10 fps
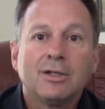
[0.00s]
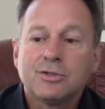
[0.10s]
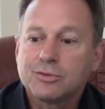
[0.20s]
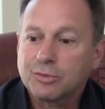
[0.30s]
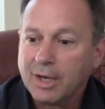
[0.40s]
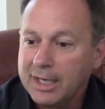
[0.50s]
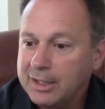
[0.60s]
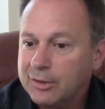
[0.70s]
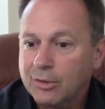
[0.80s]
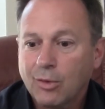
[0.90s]

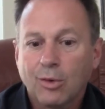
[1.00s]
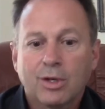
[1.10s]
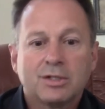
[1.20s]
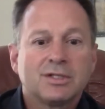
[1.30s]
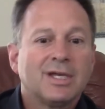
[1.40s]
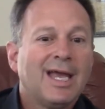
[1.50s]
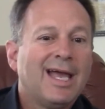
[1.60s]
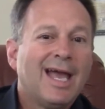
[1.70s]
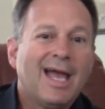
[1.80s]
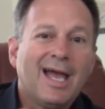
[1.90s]
training your horse,
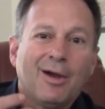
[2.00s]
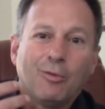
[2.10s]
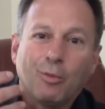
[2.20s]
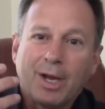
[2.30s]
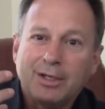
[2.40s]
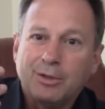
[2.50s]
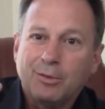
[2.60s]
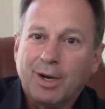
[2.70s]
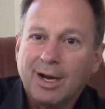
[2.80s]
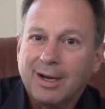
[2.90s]
when
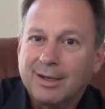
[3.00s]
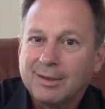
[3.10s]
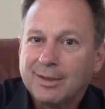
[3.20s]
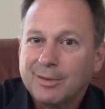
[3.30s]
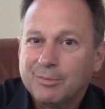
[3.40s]
you are